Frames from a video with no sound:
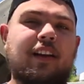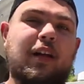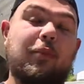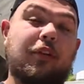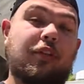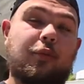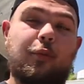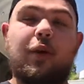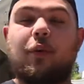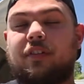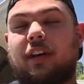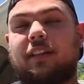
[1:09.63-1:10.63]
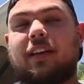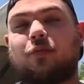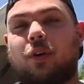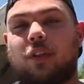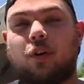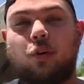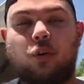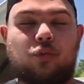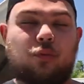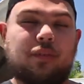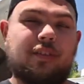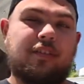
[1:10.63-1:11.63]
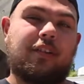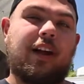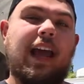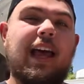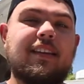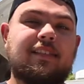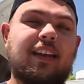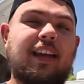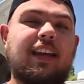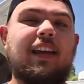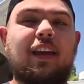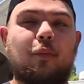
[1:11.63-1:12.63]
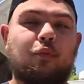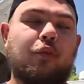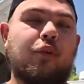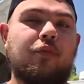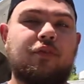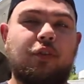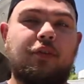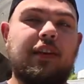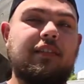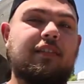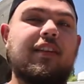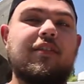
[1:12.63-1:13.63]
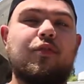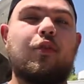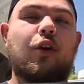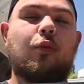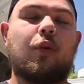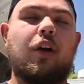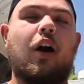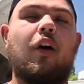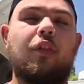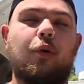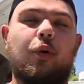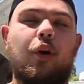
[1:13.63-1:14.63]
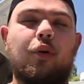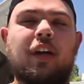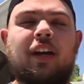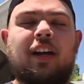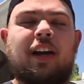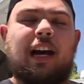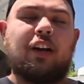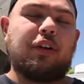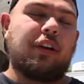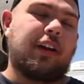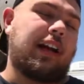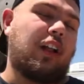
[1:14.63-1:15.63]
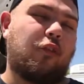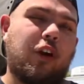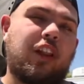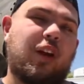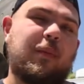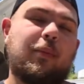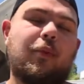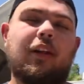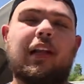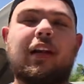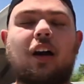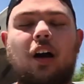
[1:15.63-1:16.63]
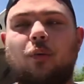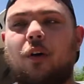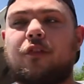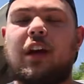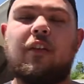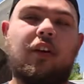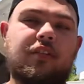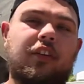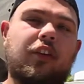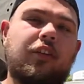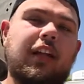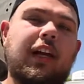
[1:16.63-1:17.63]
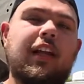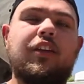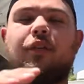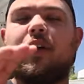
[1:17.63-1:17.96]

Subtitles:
Number 3, which I think is one of the coolest ones, is they're SAE approved. So these things you can run on the road. I know here in California, a lot of people are like, oh, well, if you have auxiliary lighting, you